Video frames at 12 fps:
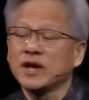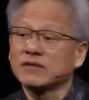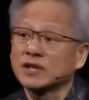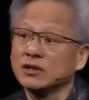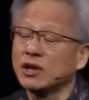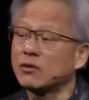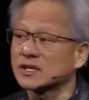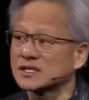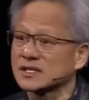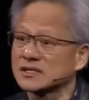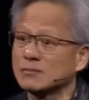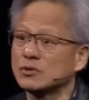We have the
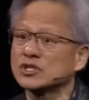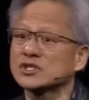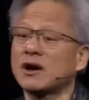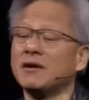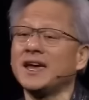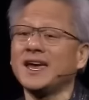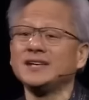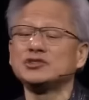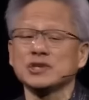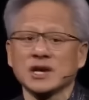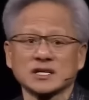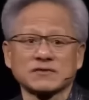lower system, which is called
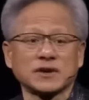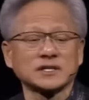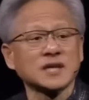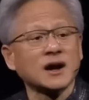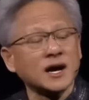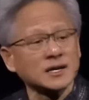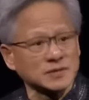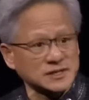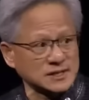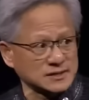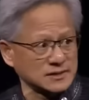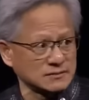AGX, for
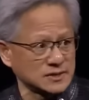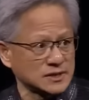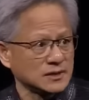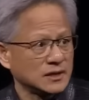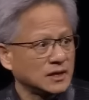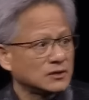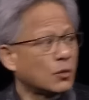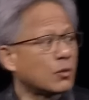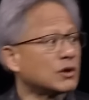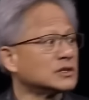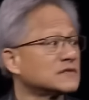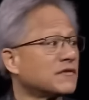autonomous systems.
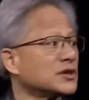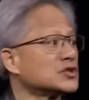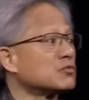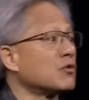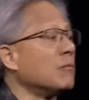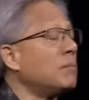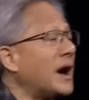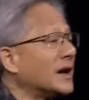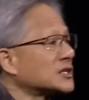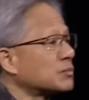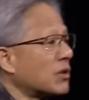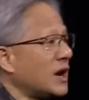The world's first
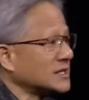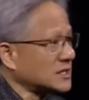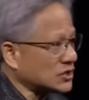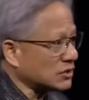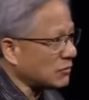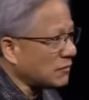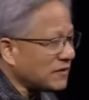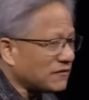robotics processor.